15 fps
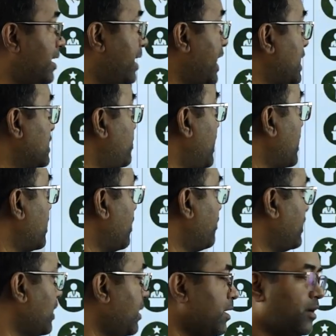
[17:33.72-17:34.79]
as part of
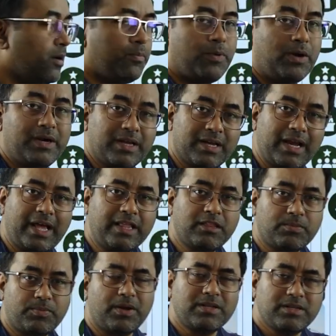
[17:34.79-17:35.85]
the political
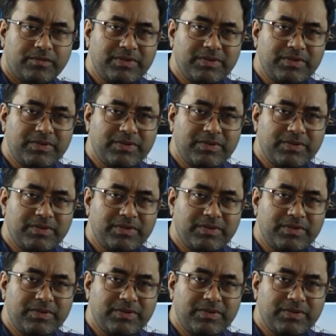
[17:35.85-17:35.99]
anthropology,